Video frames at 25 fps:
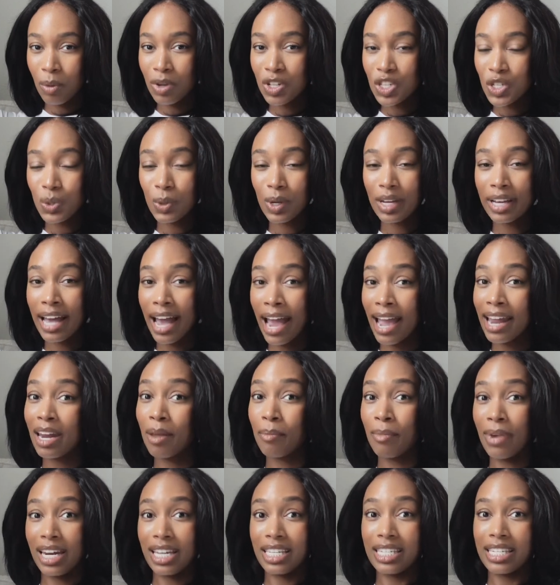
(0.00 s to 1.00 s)
went to a
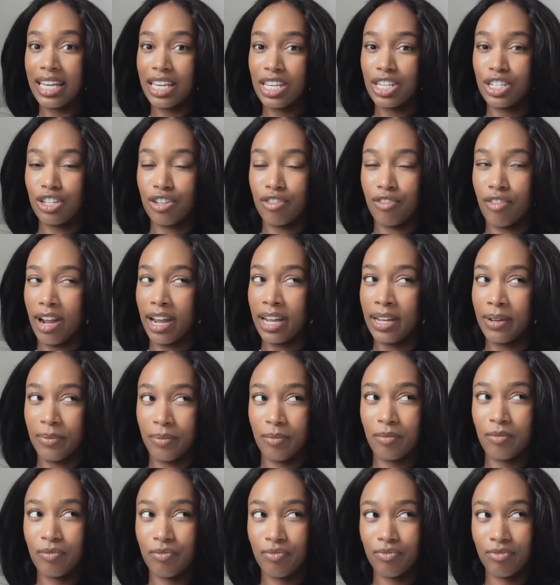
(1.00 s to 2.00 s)
guided meditation, right?
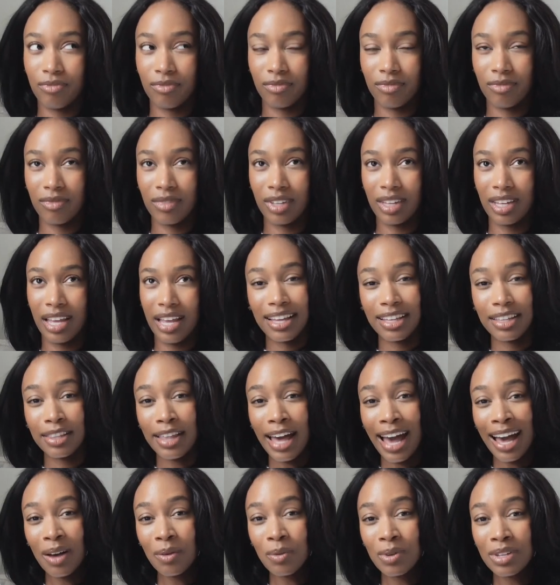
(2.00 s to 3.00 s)

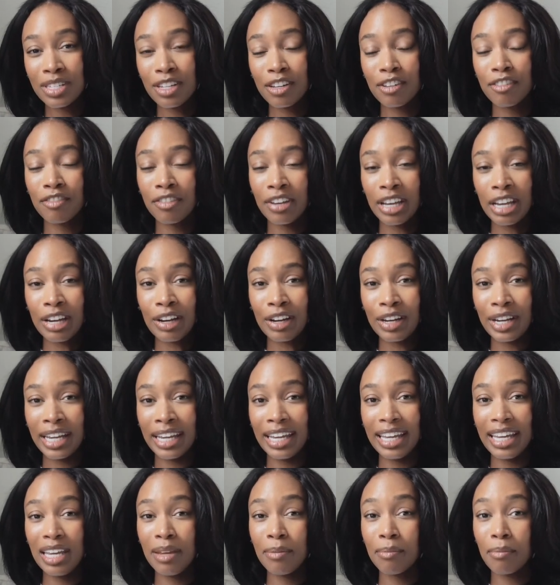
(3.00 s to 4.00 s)
That was a
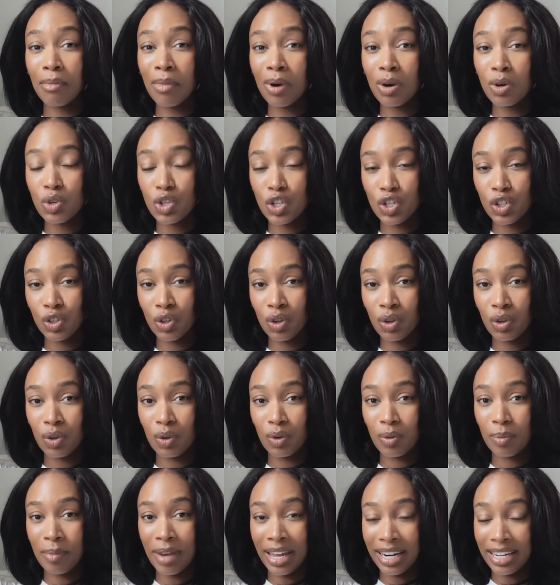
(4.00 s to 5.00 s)
very
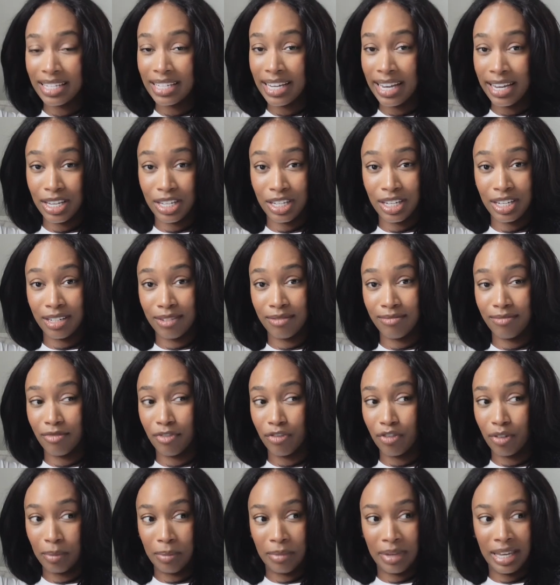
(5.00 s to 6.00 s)
emotional meditation
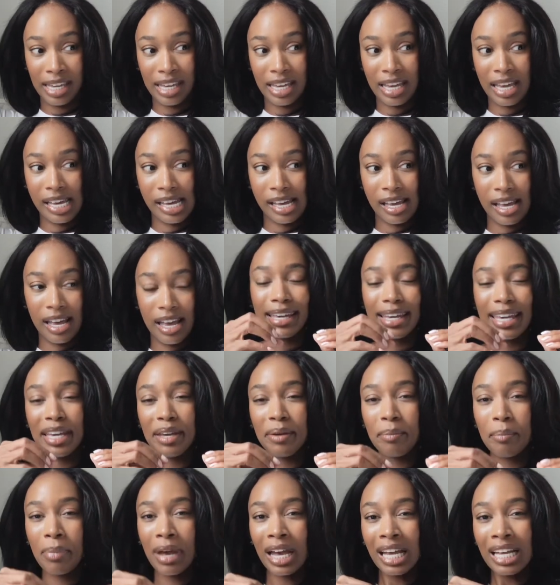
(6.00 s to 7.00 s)
for me.
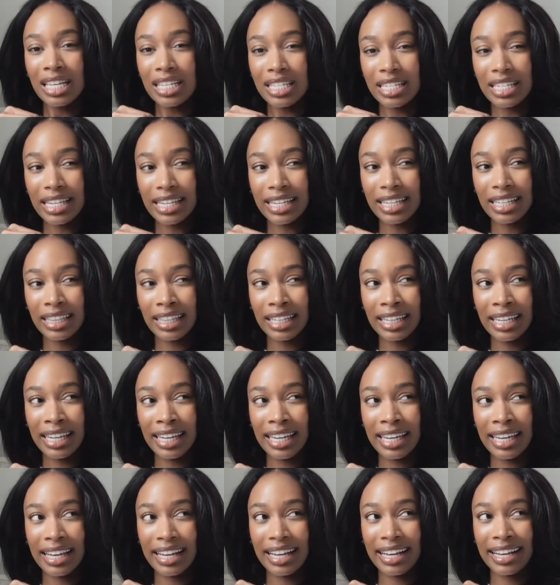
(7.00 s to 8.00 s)
He
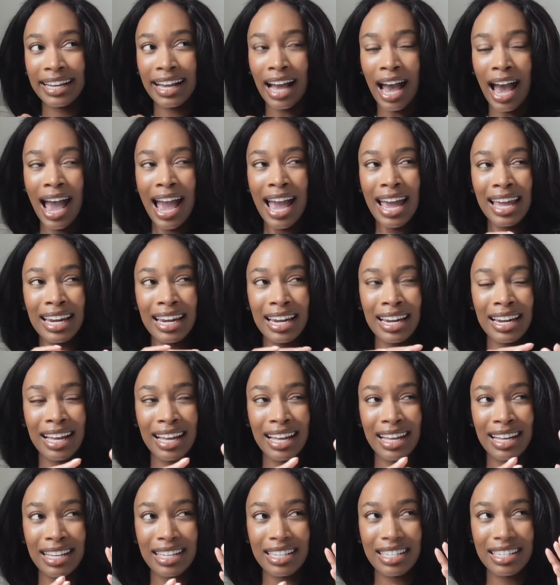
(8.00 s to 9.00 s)
basically guided
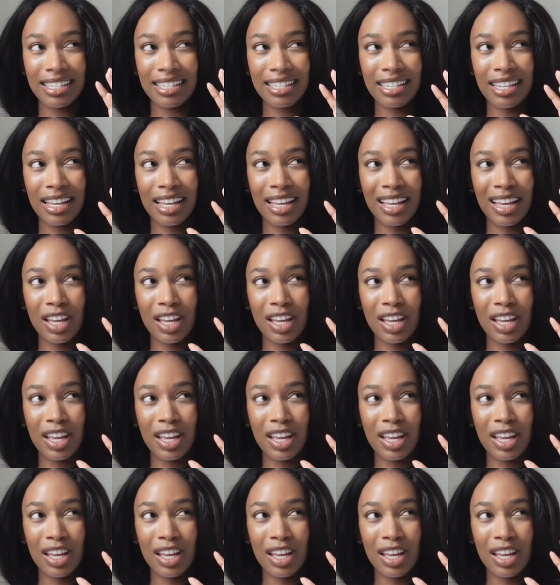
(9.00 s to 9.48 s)
us